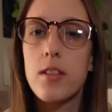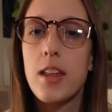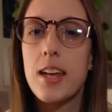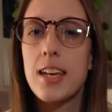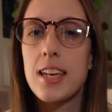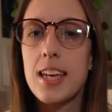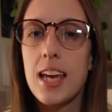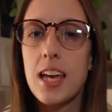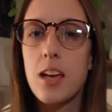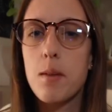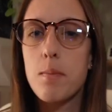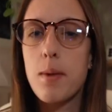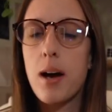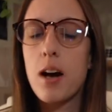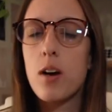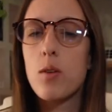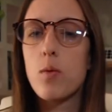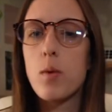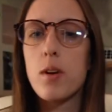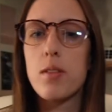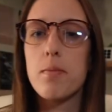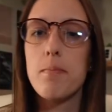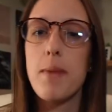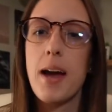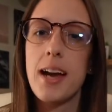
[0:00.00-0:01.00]
they came out
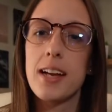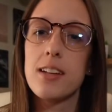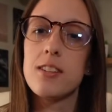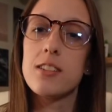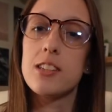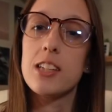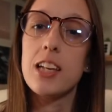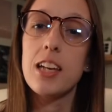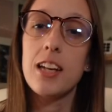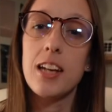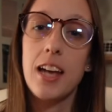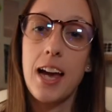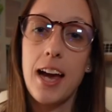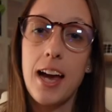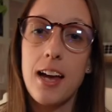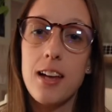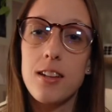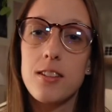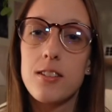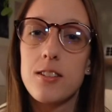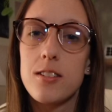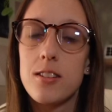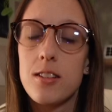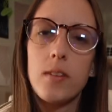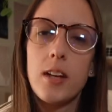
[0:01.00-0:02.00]
with magazine
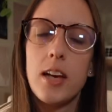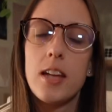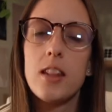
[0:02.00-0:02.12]
ads.